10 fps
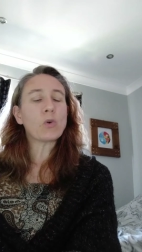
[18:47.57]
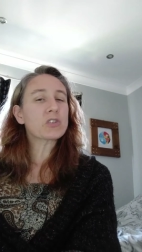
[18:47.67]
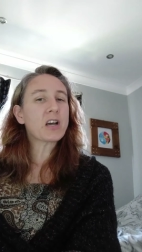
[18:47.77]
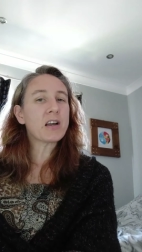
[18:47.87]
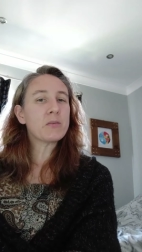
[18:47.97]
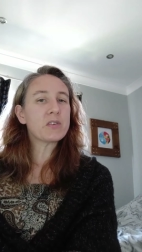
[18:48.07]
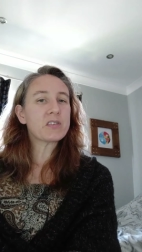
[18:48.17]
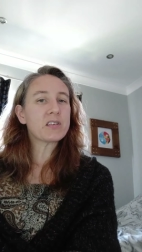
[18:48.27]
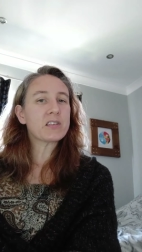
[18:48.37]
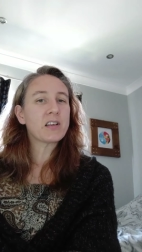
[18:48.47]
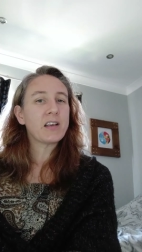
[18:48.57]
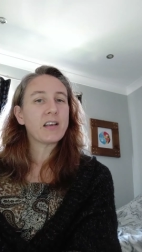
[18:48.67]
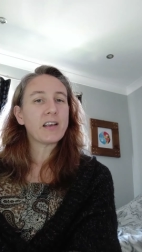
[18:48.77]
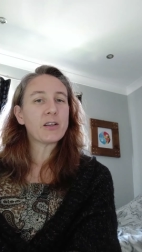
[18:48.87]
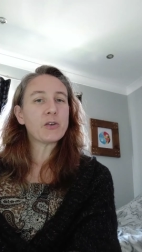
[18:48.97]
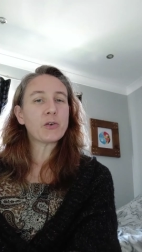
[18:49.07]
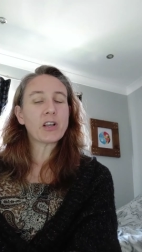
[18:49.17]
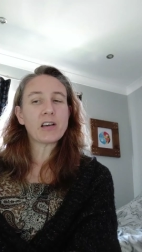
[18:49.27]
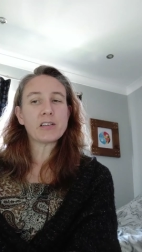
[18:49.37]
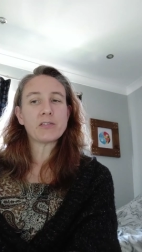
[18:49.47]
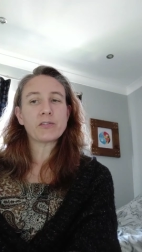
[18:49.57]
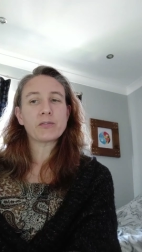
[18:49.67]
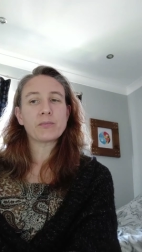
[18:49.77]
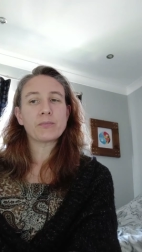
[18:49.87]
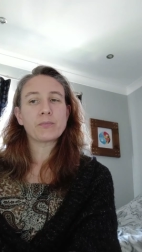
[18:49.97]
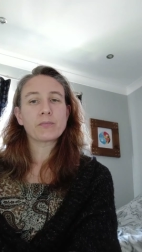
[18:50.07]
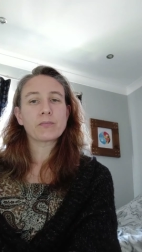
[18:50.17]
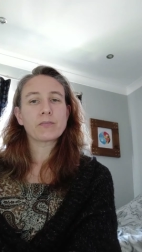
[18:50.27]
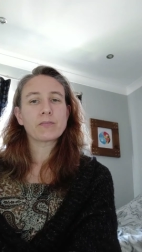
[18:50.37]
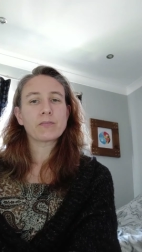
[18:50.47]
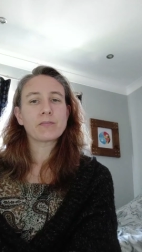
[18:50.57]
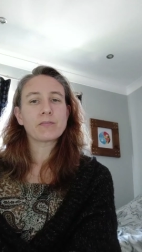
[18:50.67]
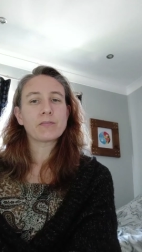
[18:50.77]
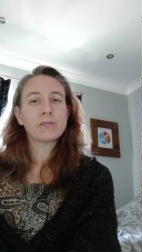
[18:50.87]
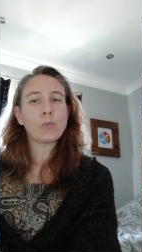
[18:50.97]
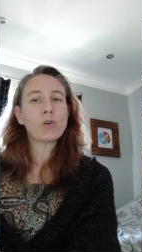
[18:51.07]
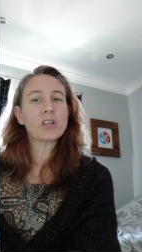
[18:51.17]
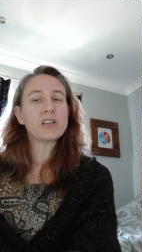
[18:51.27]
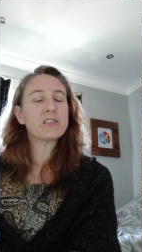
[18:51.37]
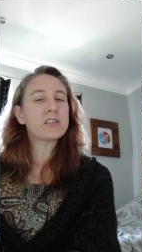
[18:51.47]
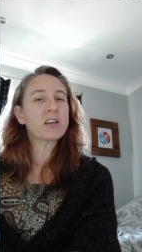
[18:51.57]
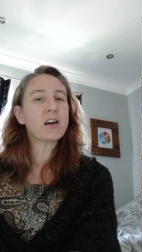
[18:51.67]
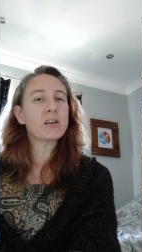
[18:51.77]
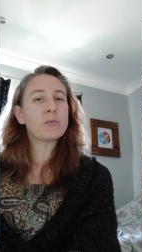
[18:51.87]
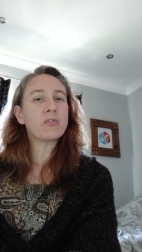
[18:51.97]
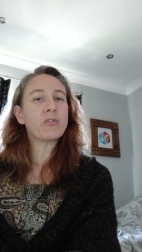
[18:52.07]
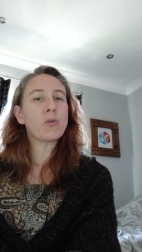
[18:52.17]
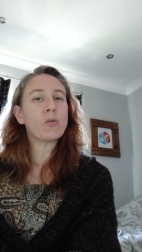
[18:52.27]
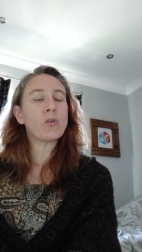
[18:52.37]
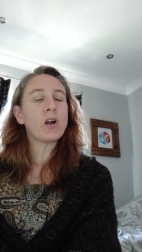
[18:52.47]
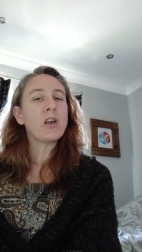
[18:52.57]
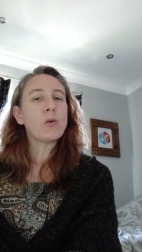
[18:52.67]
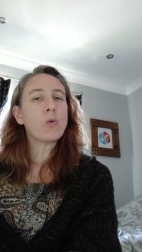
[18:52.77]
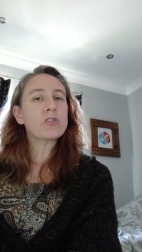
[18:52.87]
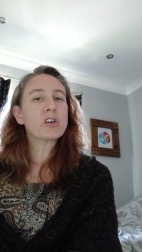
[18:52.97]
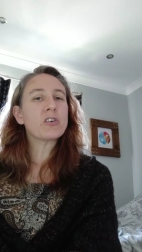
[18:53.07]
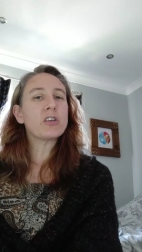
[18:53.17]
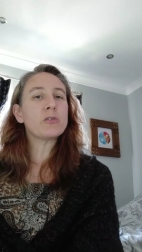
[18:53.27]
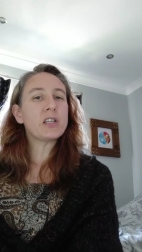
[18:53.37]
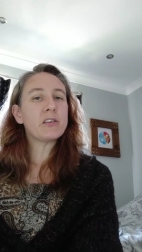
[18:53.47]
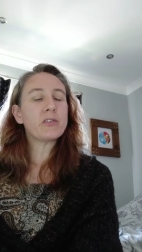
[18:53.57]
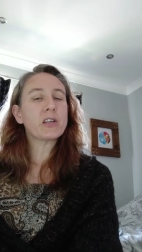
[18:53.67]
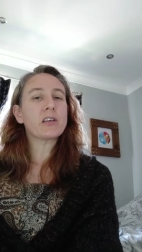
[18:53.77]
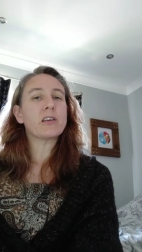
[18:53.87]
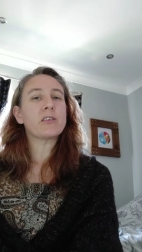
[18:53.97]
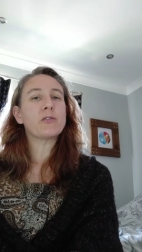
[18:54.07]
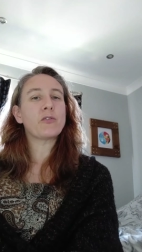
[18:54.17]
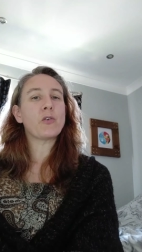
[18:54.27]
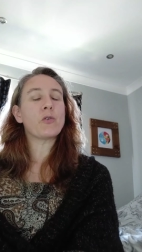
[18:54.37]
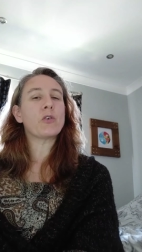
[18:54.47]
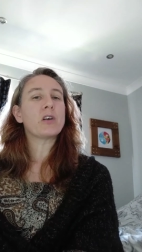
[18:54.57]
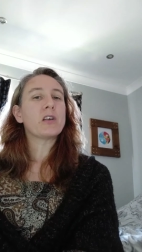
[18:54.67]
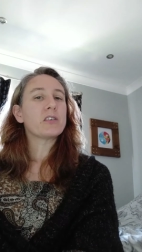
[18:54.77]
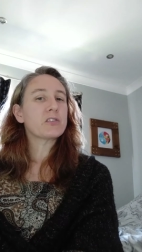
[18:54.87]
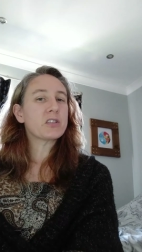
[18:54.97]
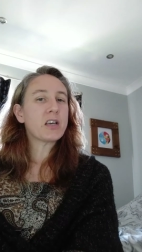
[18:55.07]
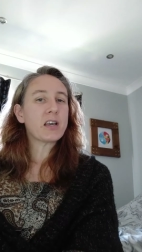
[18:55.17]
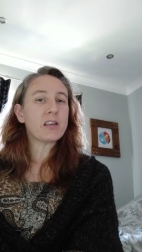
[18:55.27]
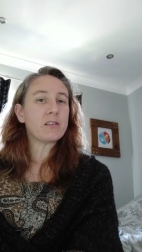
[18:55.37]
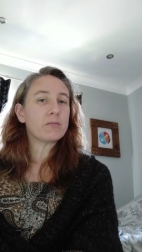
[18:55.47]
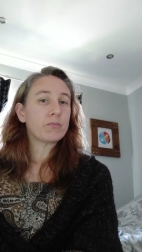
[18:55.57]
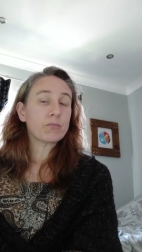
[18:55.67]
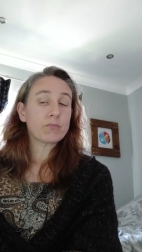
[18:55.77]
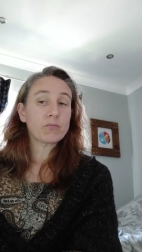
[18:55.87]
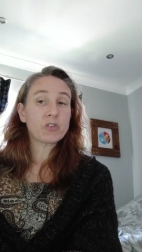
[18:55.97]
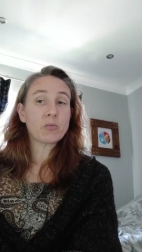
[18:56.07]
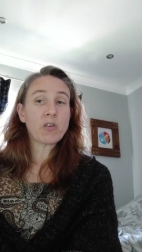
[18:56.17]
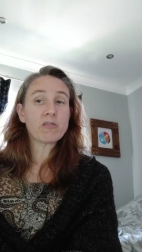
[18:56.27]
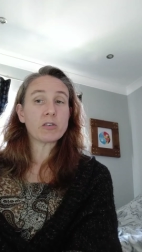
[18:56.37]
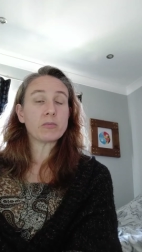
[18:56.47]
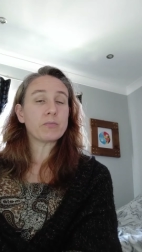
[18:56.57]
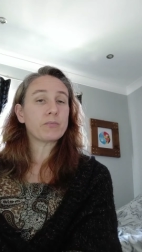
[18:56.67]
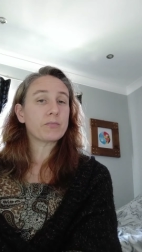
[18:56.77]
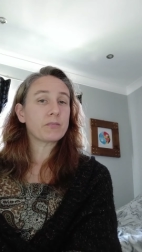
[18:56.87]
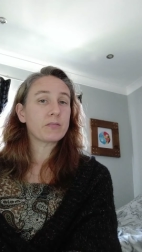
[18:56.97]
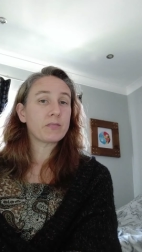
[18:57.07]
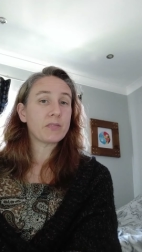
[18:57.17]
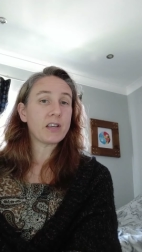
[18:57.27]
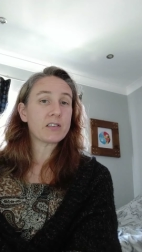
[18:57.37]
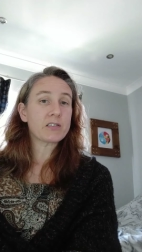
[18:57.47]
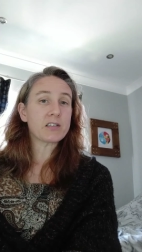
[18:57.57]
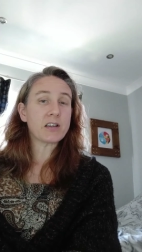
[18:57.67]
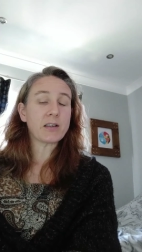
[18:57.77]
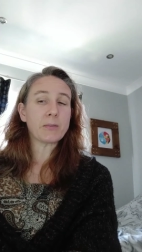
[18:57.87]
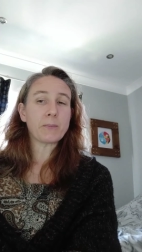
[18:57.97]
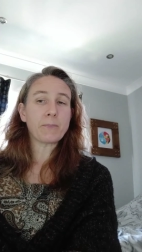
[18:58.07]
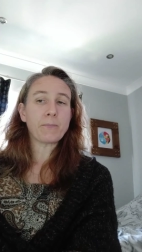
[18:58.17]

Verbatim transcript: What time is it in your life? What is it time for? What are you living for today, tomorrow, yesterday?